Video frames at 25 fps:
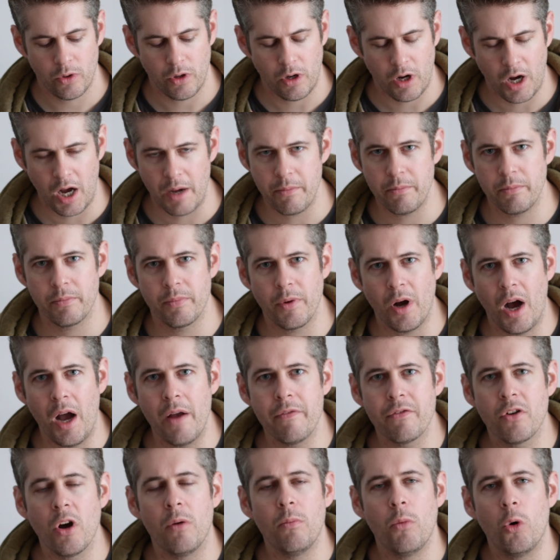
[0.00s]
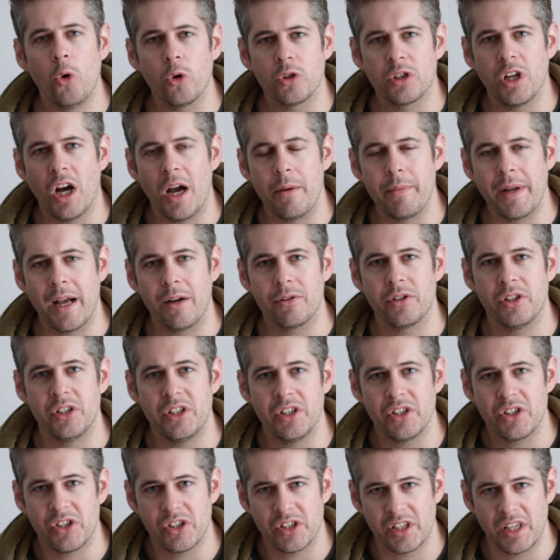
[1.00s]
I've got more time now to
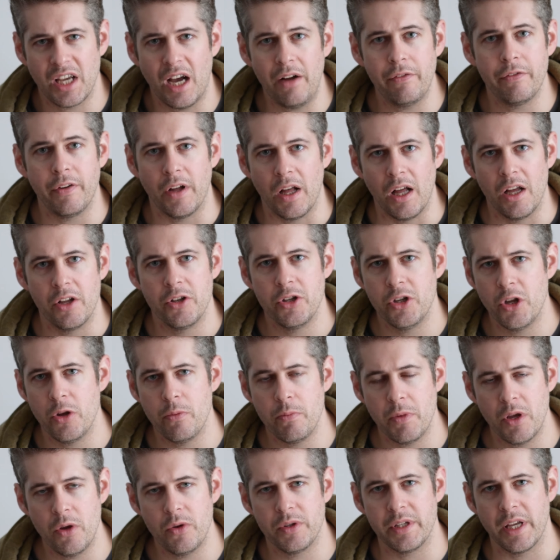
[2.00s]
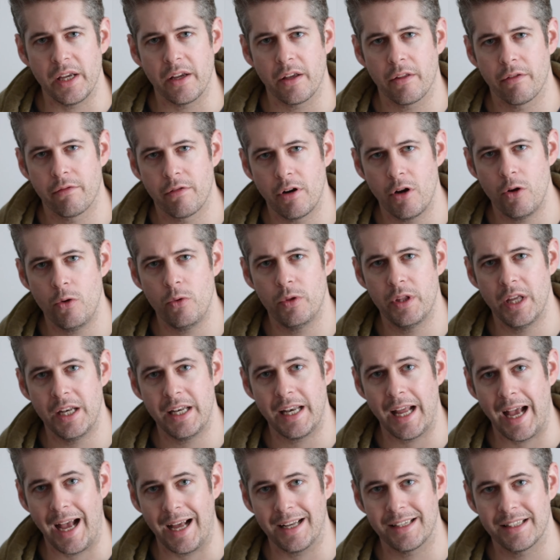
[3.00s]
discover new music through the
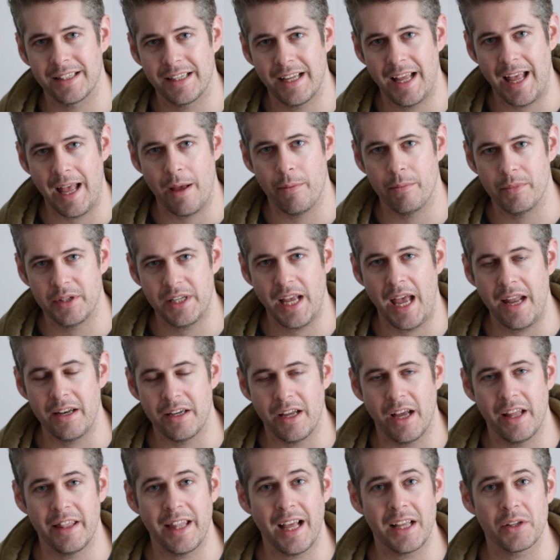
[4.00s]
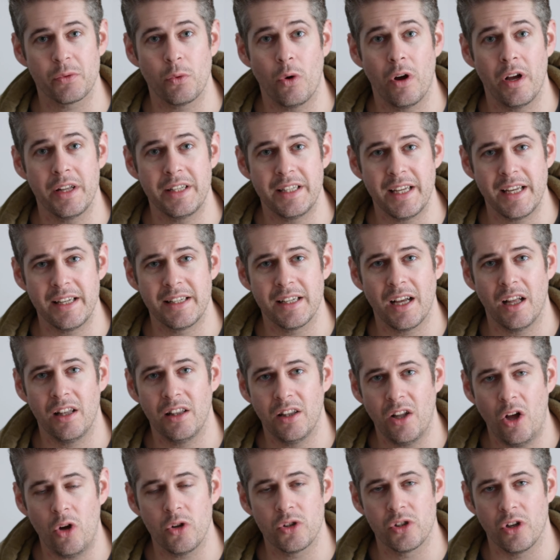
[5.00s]
NAD M10, and that's what I did a
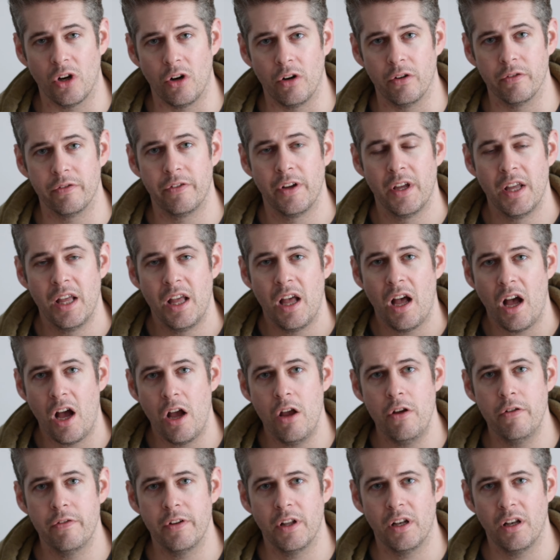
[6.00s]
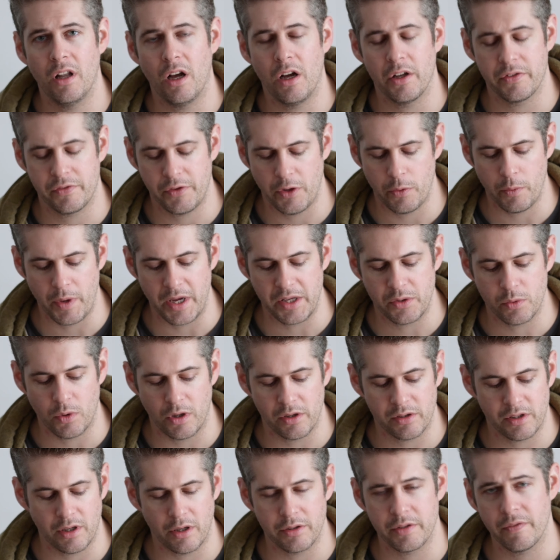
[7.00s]
lot of over the last few weeks
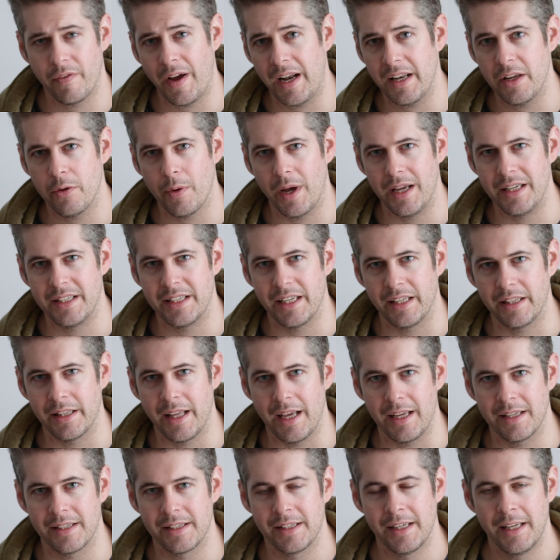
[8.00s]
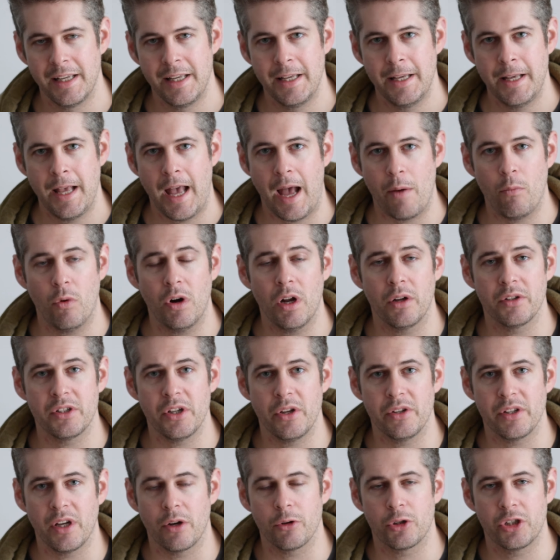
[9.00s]
whilst I was evaluating this. And what I'll do
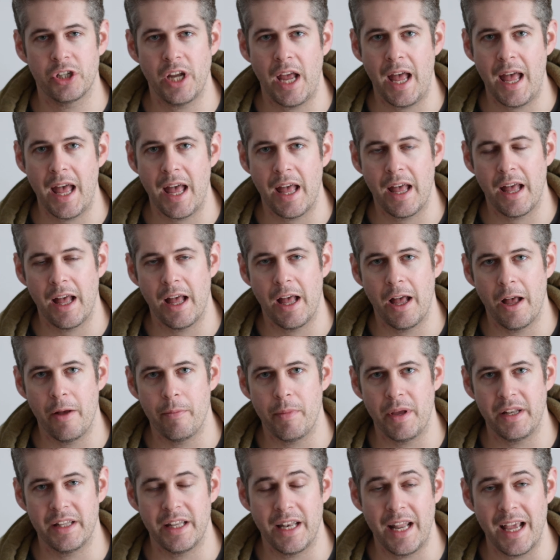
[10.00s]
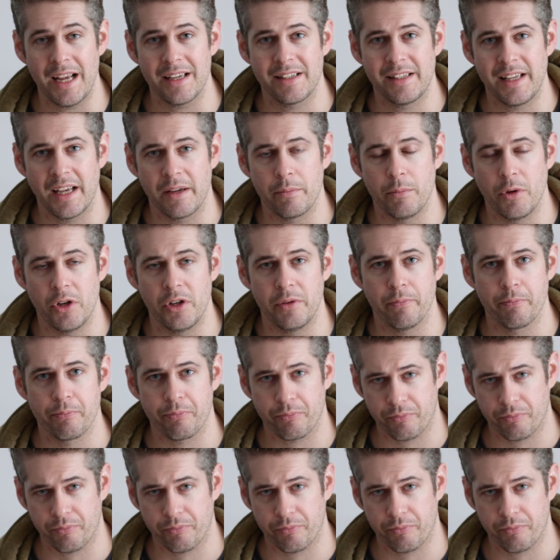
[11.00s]
is I'll share in the next segment